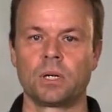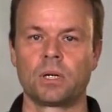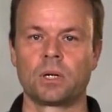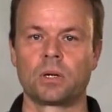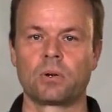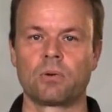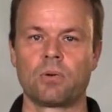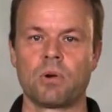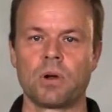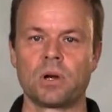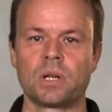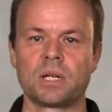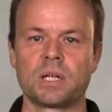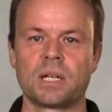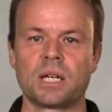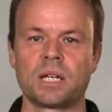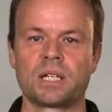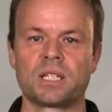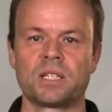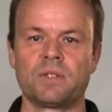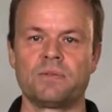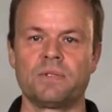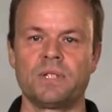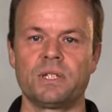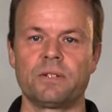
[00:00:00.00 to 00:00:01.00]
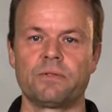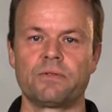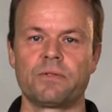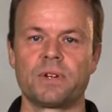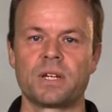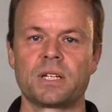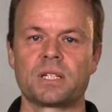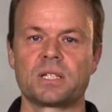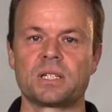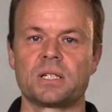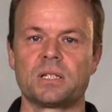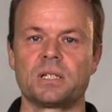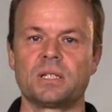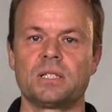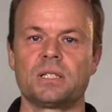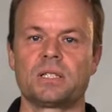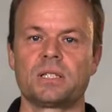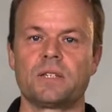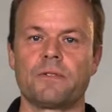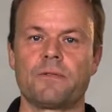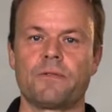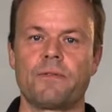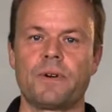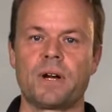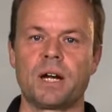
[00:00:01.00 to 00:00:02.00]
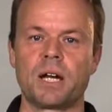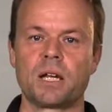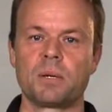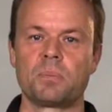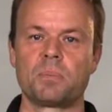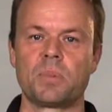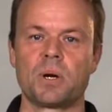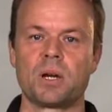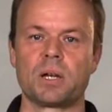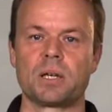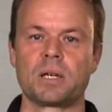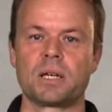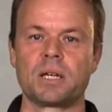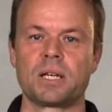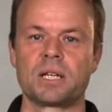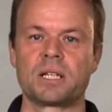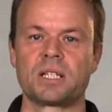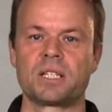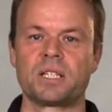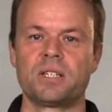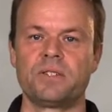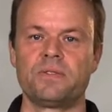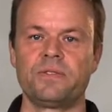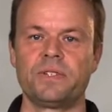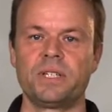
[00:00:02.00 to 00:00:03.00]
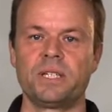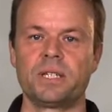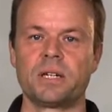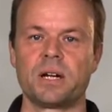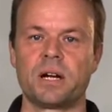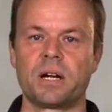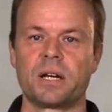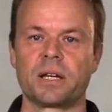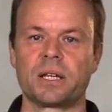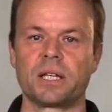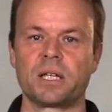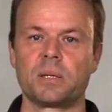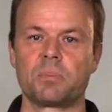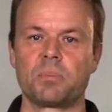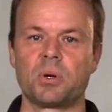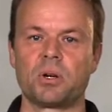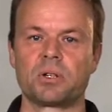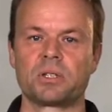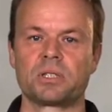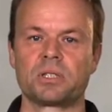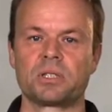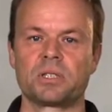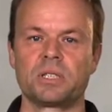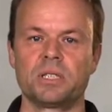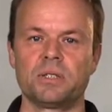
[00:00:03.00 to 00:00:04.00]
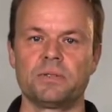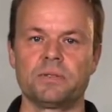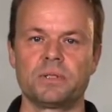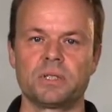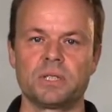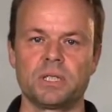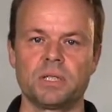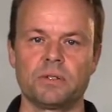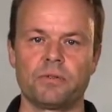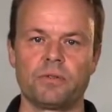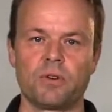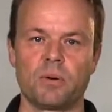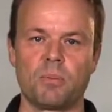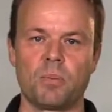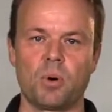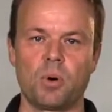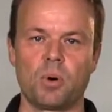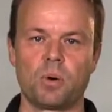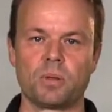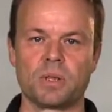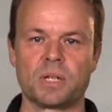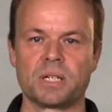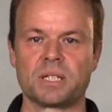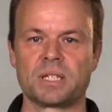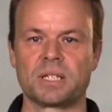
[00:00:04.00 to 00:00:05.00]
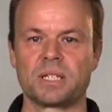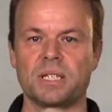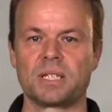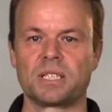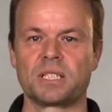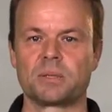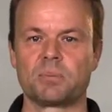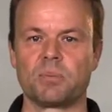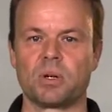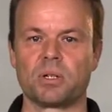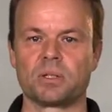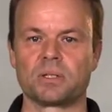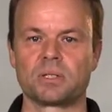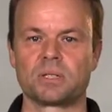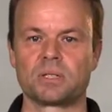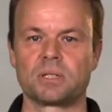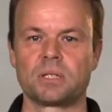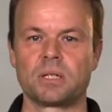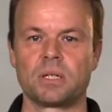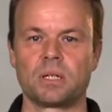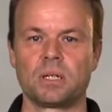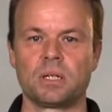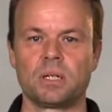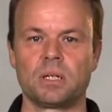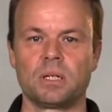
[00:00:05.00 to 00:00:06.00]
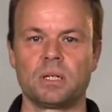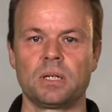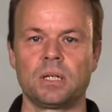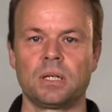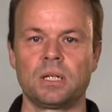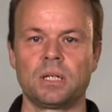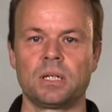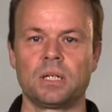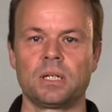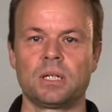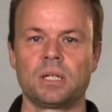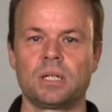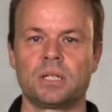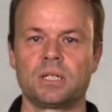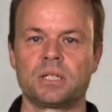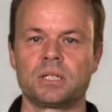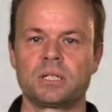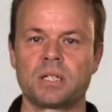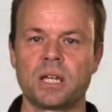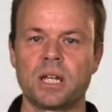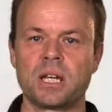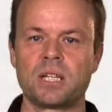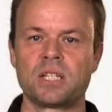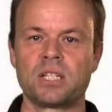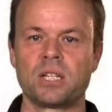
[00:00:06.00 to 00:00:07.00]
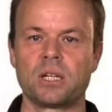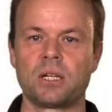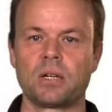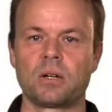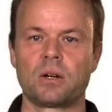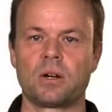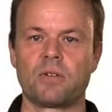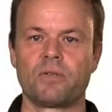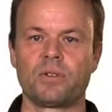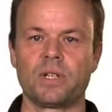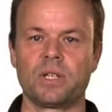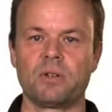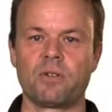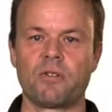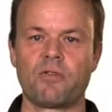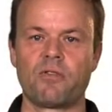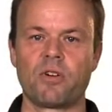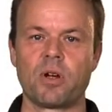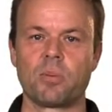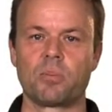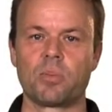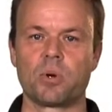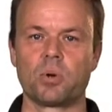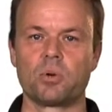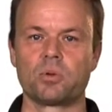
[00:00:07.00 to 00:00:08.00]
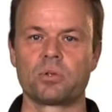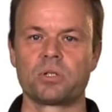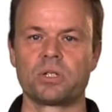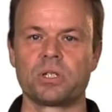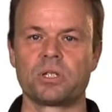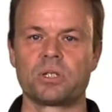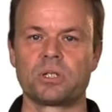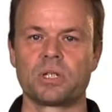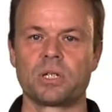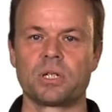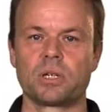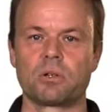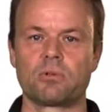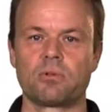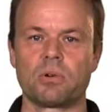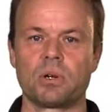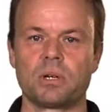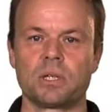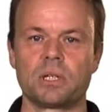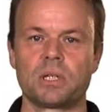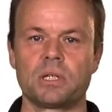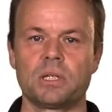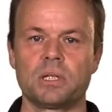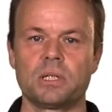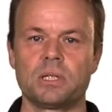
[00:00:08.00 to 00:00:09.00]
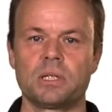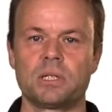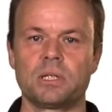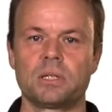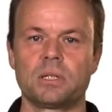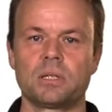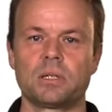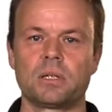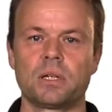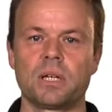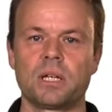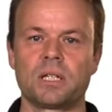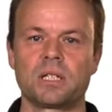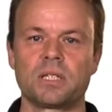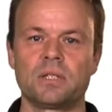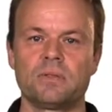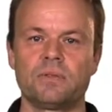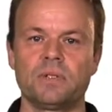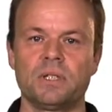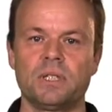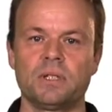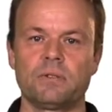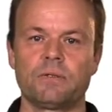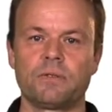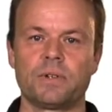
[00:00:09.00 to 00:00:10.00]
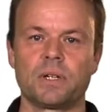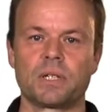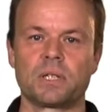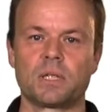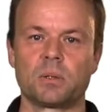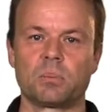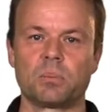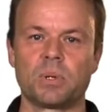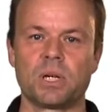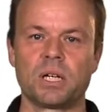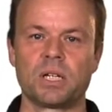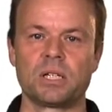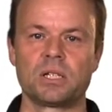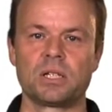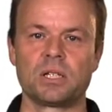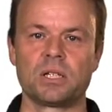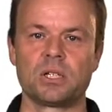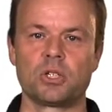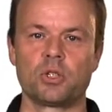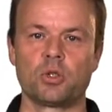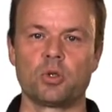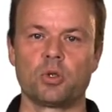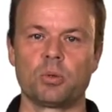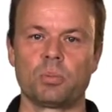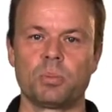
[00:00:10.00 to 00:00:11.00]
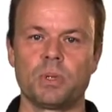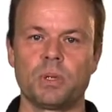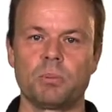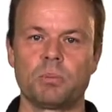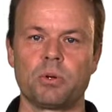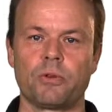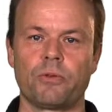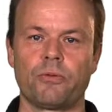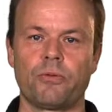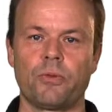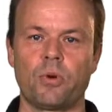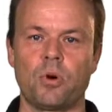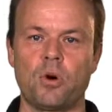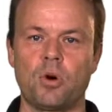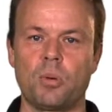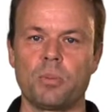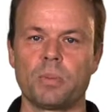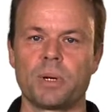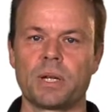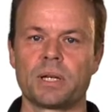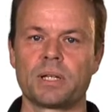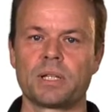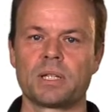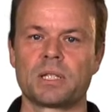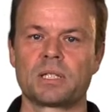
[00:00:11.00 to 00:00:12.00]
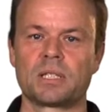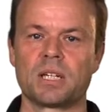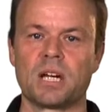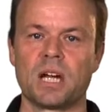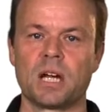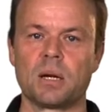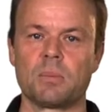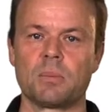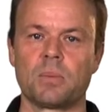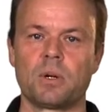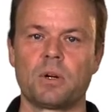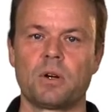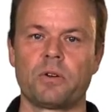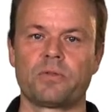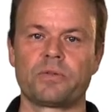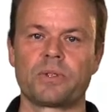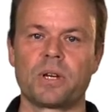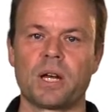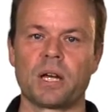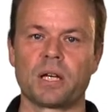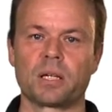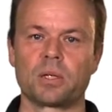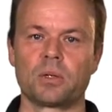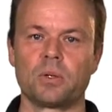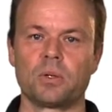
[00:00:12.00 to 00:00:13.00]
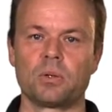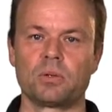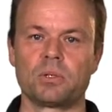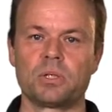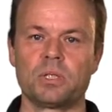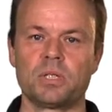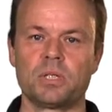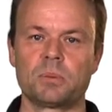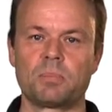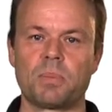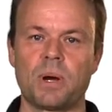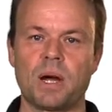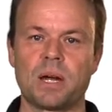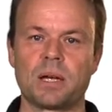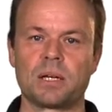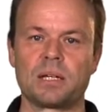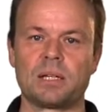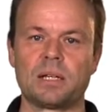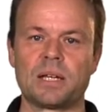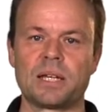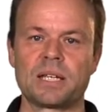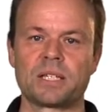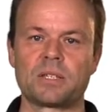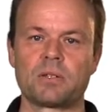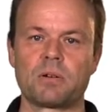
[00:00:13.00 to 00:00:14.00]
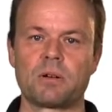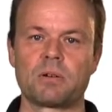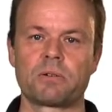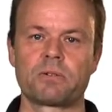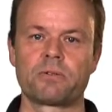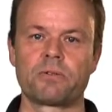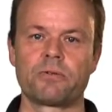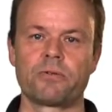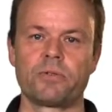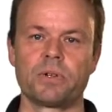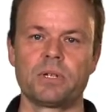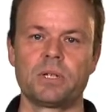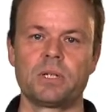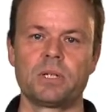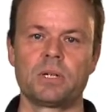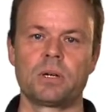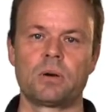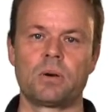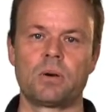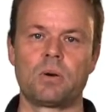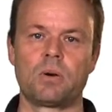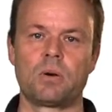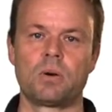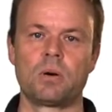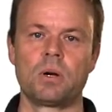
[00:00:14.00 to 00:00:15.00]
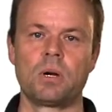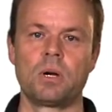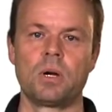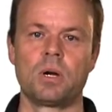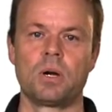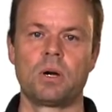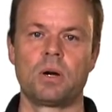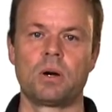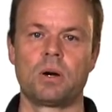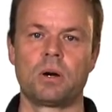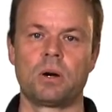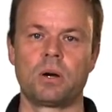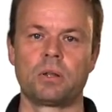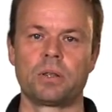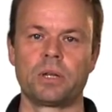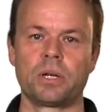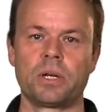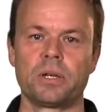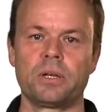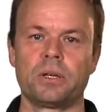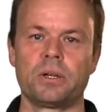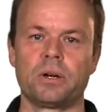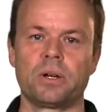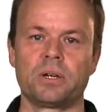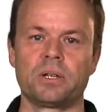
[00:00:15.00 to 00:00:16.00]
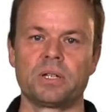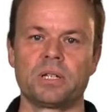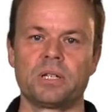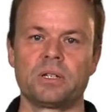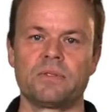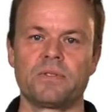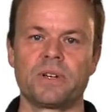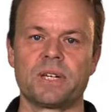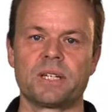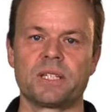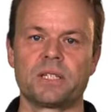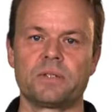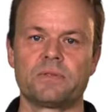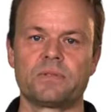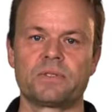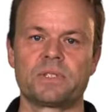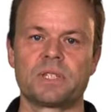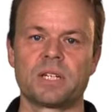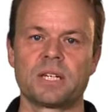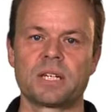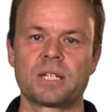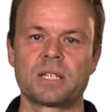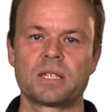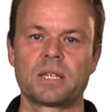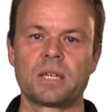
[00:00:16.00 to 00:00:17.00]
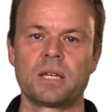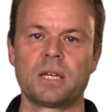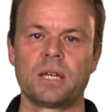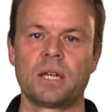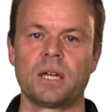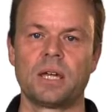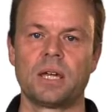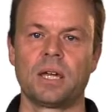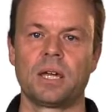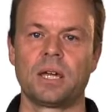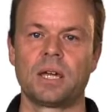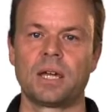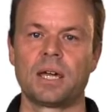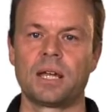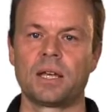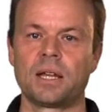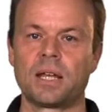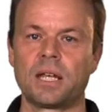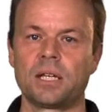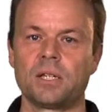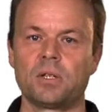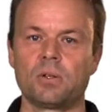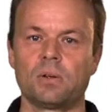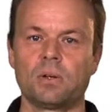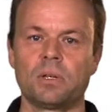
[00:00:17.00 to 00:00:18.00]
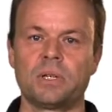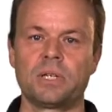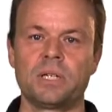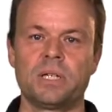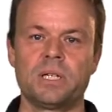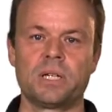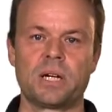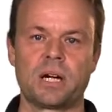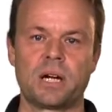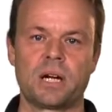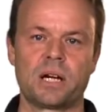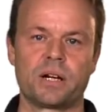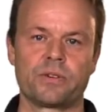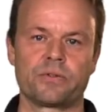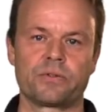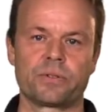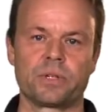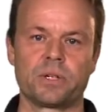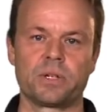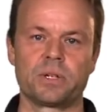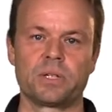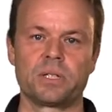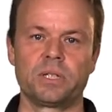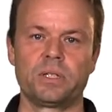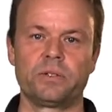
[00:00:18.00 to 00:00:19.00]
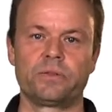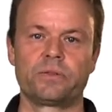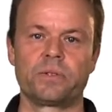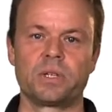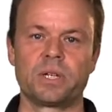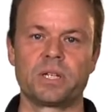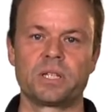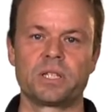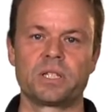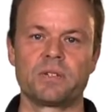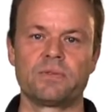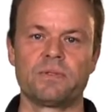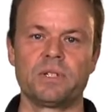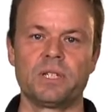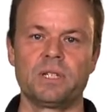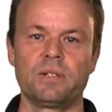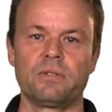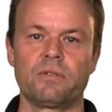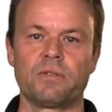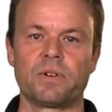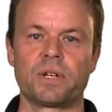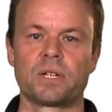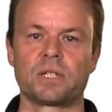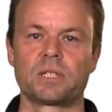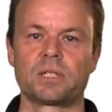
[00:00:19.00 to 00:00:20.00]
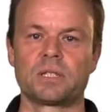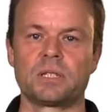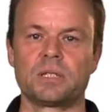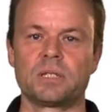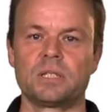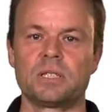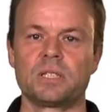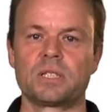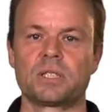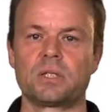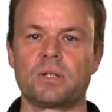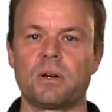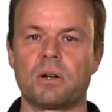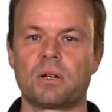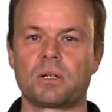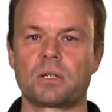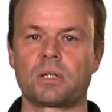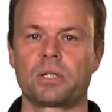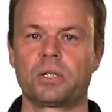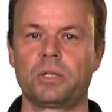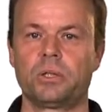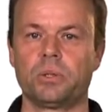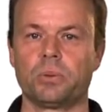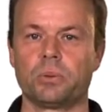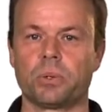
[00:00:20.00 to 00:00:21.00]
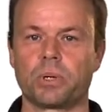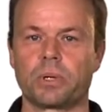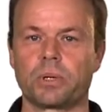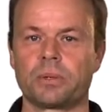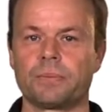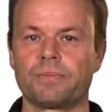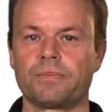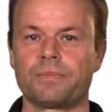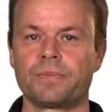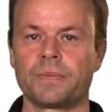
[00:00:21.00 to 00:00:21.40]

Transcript: Chronic HIV infection is defined by HIV RNA positivity for more than 6 months. Staging of liver fibrosis in chronically HIV-infected patients should be performed at the time of diagnosis by elastography or other non-invasive test and annually hereafter if the HIV infection is not cured.